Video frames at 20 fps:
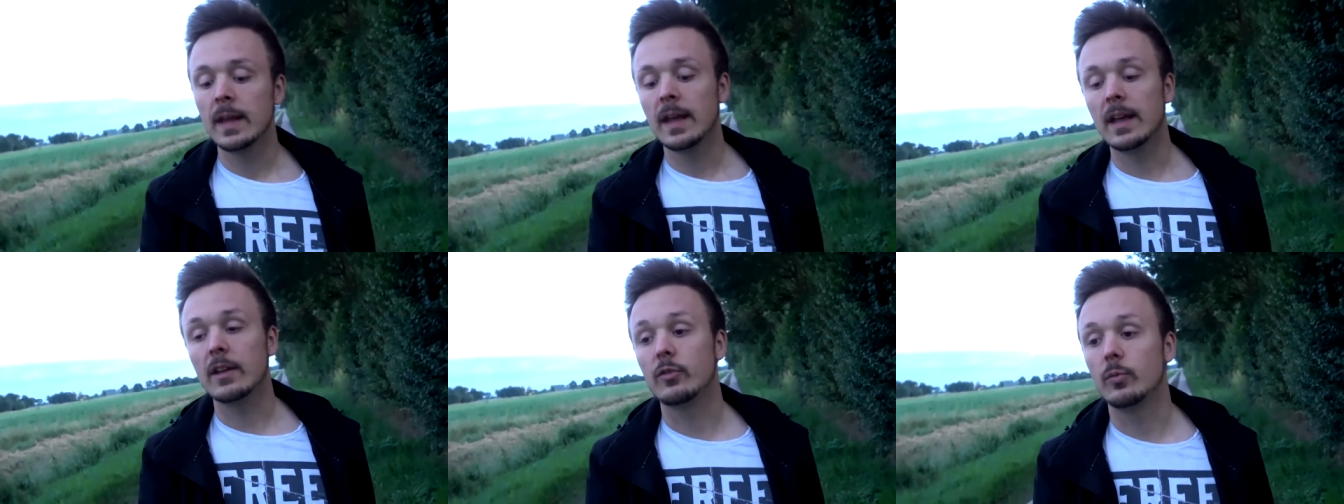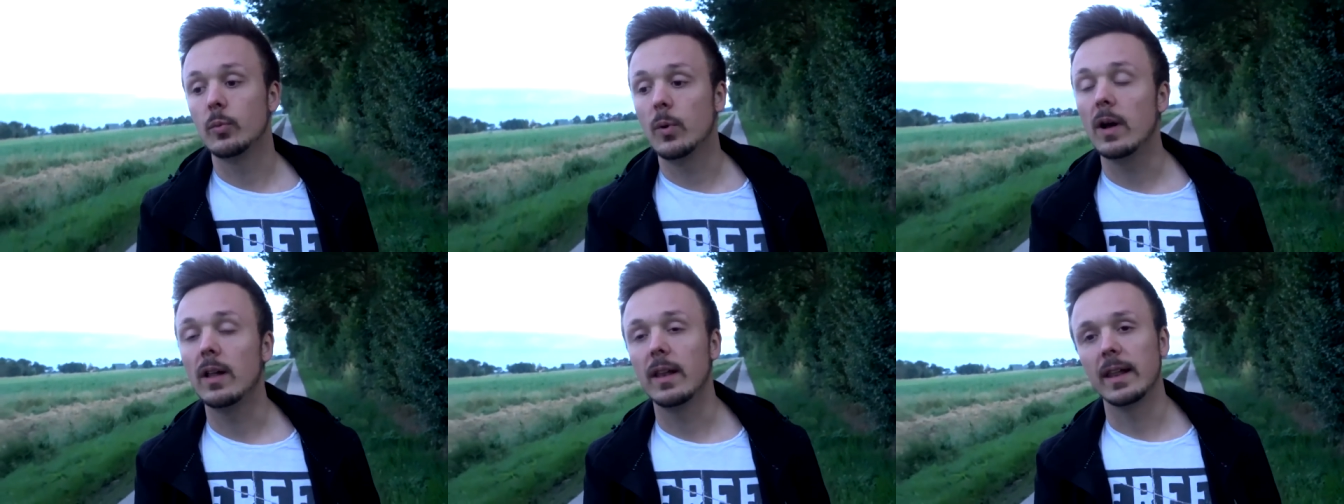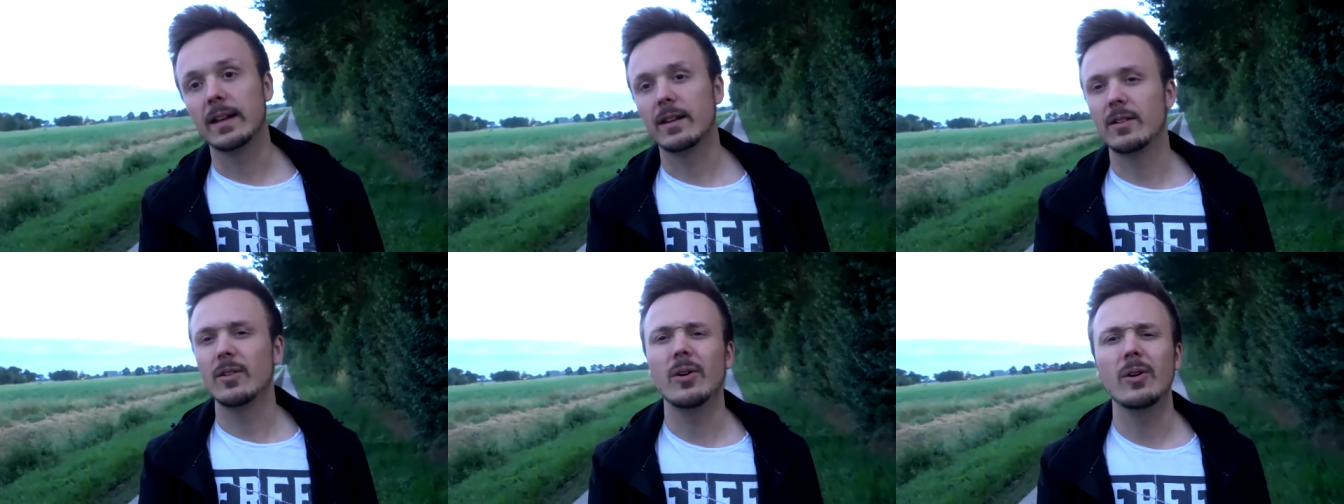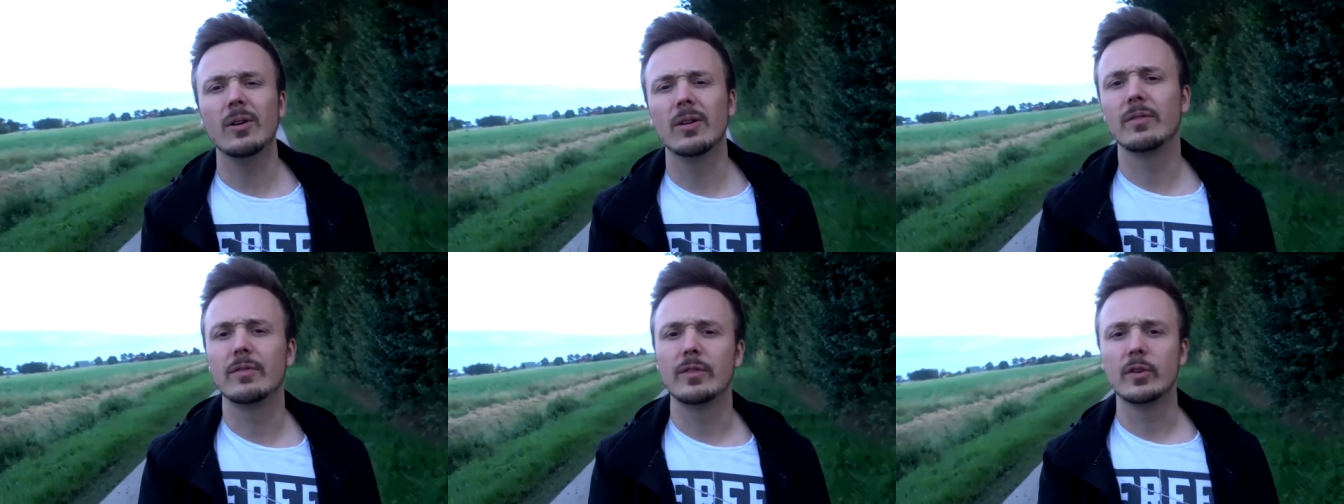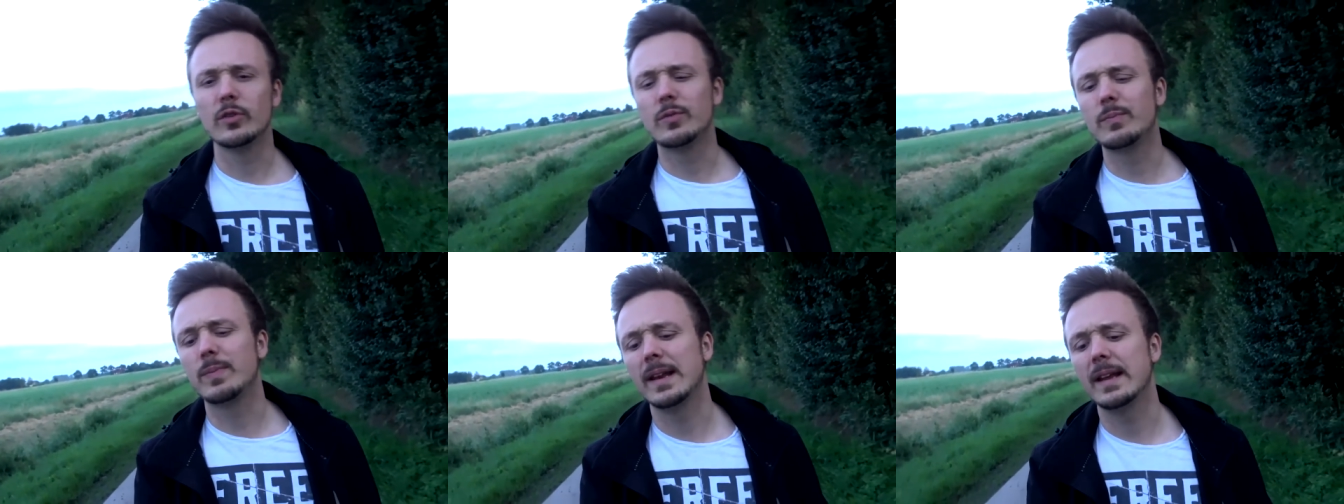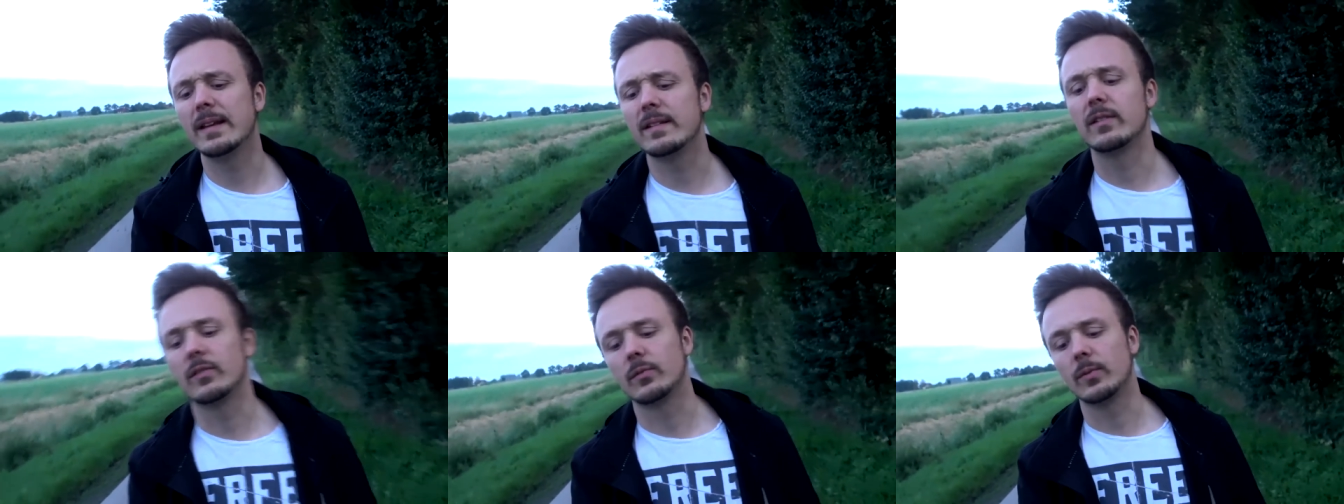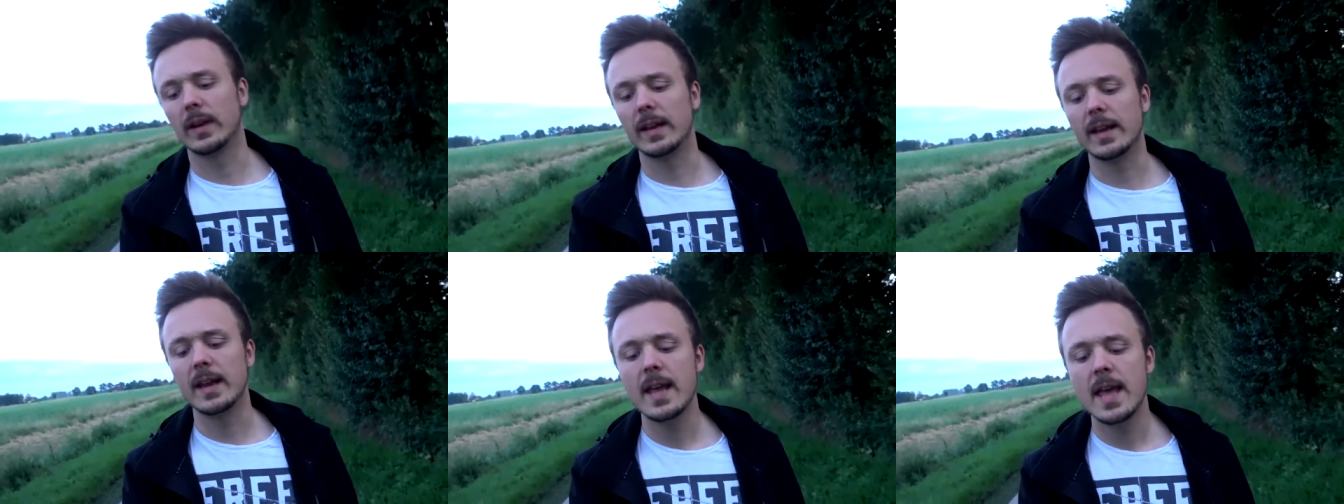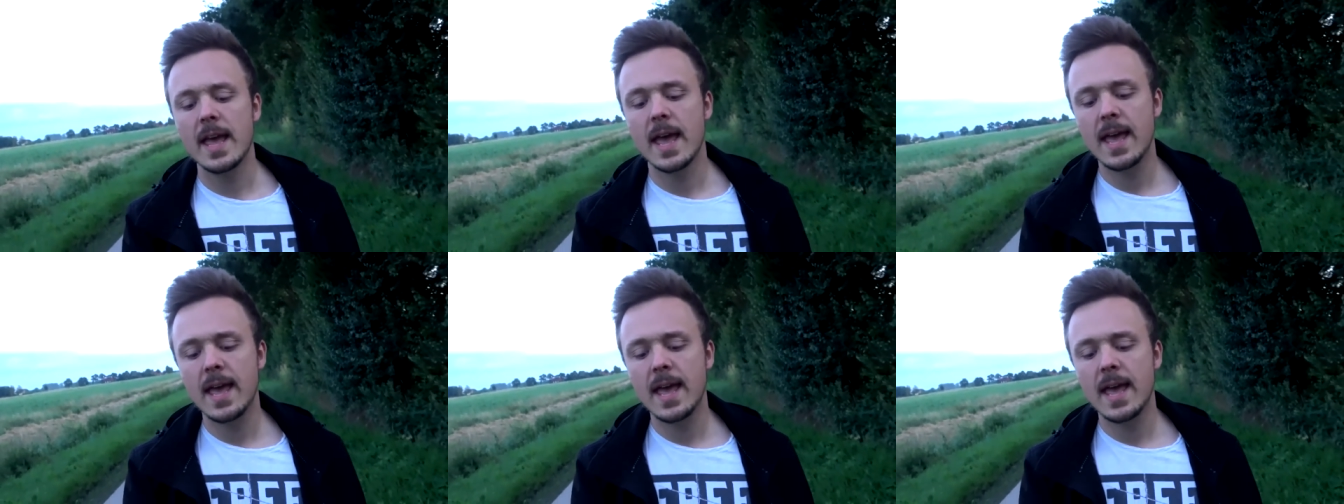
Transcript: as well, like in all of those places really.